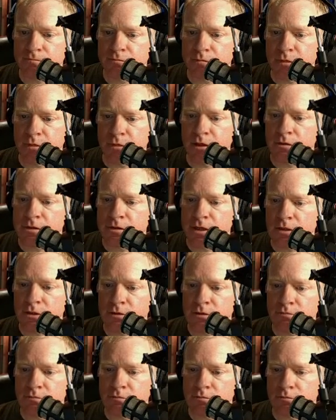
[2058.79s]
payload
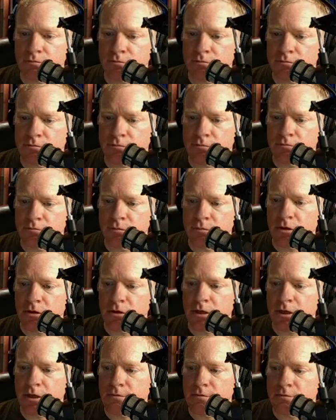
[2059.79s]
section,
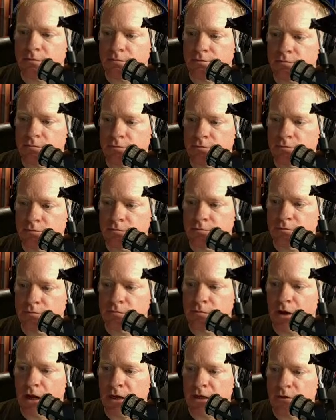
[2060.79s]
bulkhead,
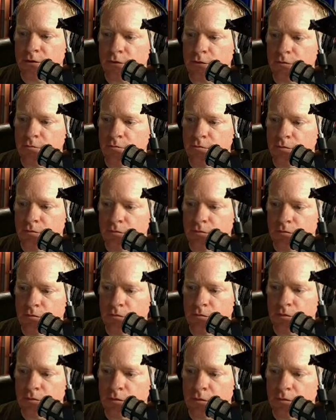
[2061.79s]
body tube,
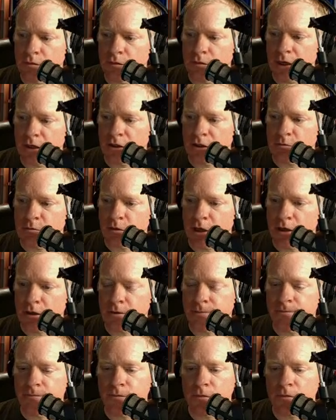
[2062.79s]
engine block.